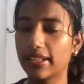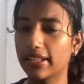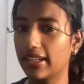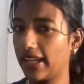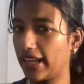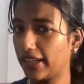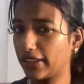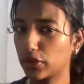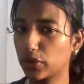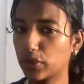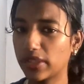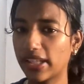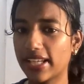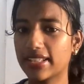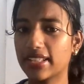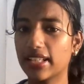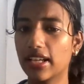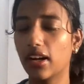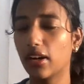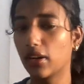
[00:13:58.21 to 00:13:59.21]
cater to
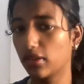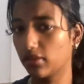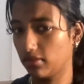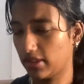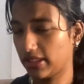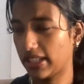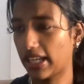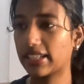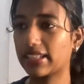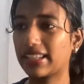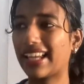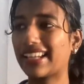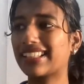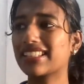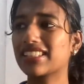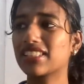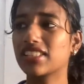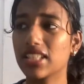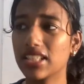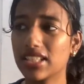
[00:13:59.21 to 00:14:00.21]
the that
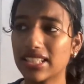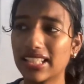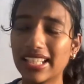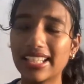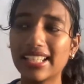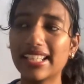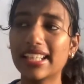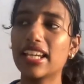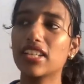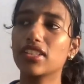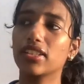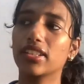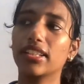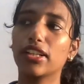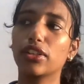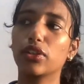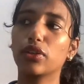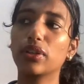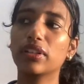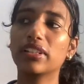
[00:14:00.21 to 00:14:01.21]
is just an indication
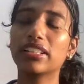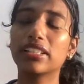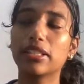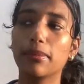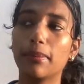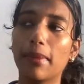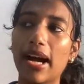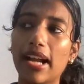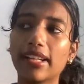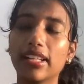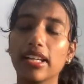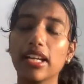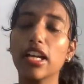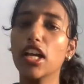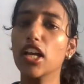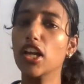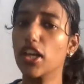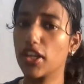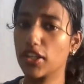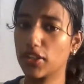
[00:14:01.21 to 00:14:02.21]
that the demand
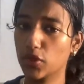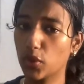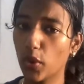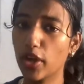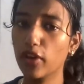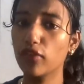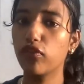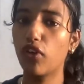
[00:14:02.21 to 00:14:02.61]
is going